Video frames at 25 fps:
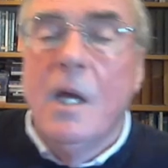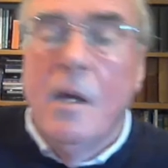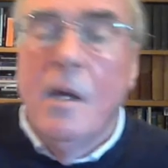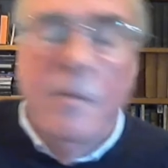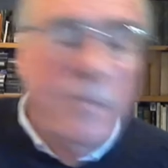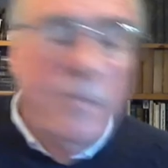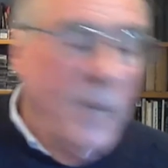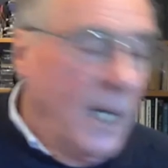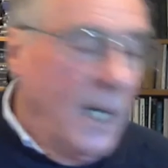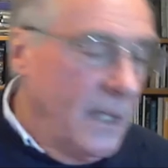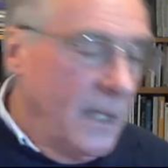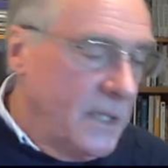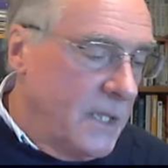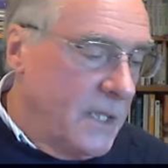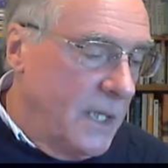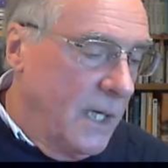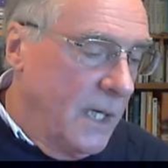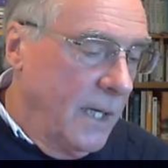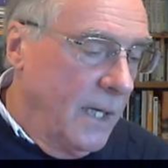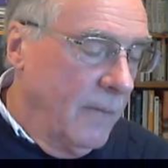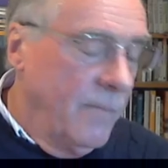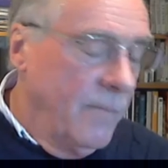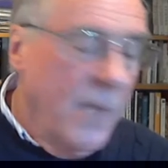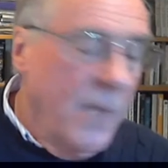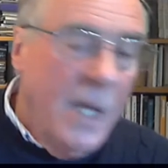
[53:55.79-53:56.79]
But
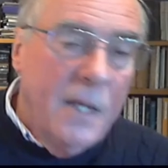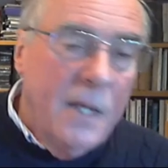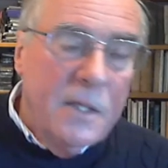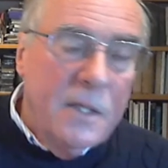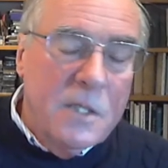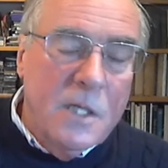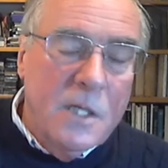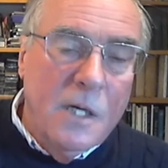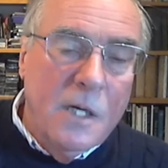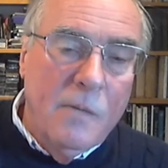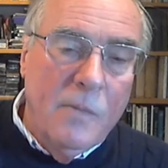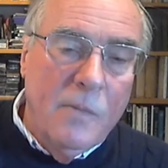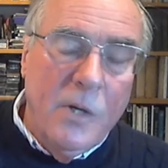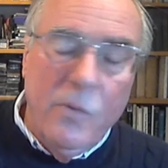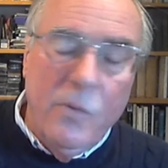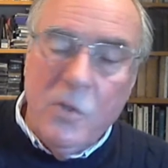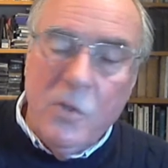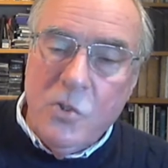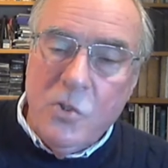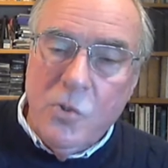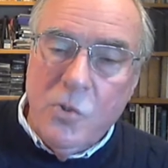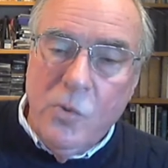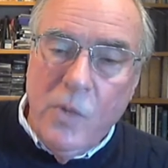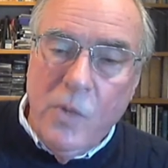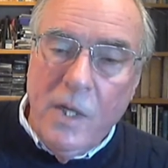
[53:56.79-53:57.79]
um, Dartmoor
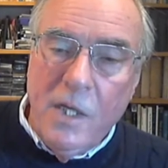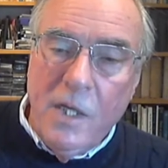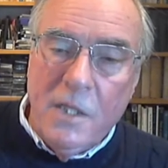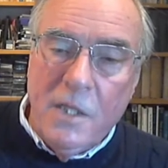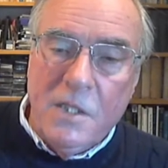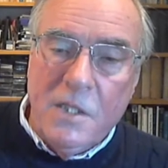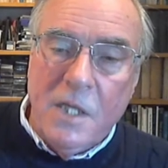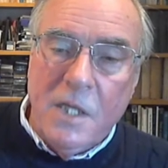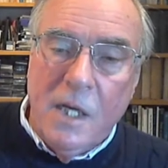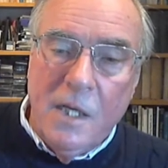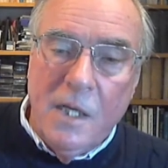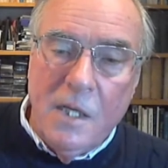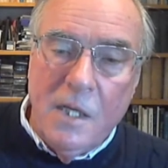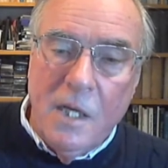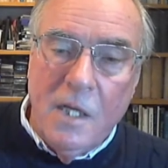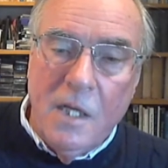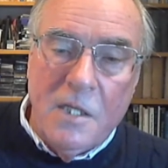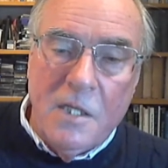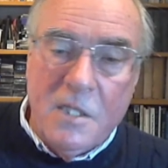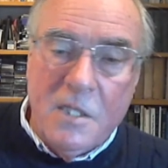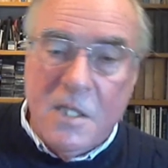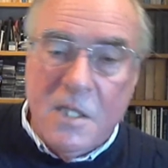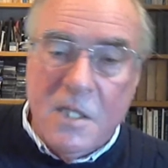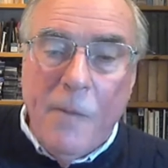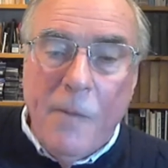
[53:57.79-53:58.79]
was always a, a,
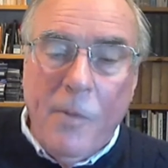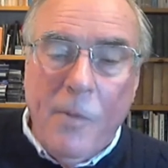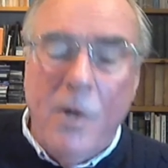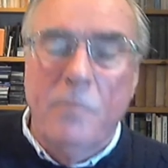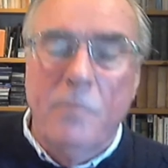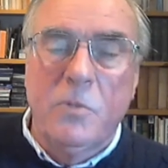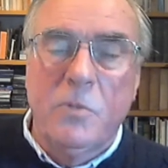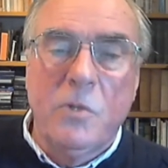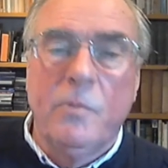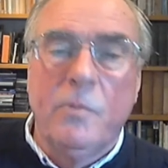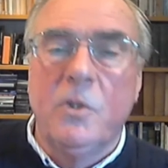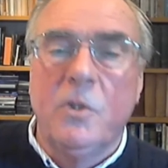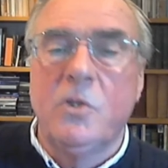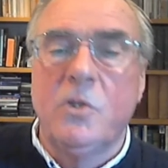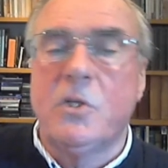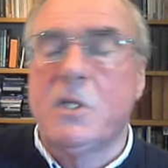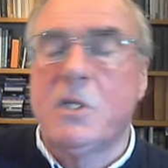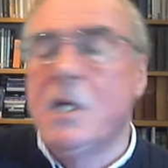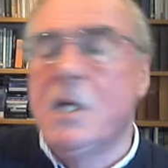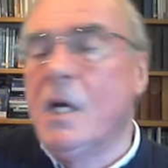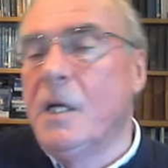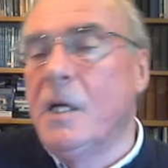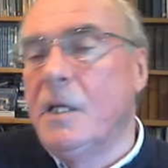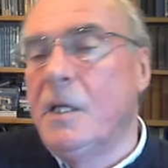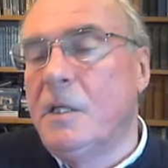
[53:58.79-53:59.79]
suboptimal
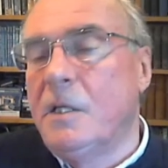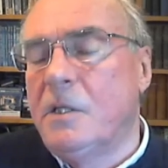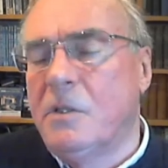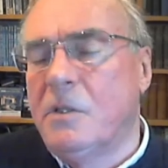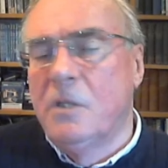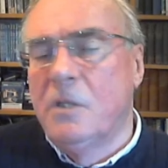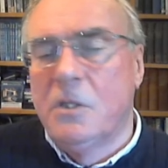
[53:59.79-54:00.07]
site.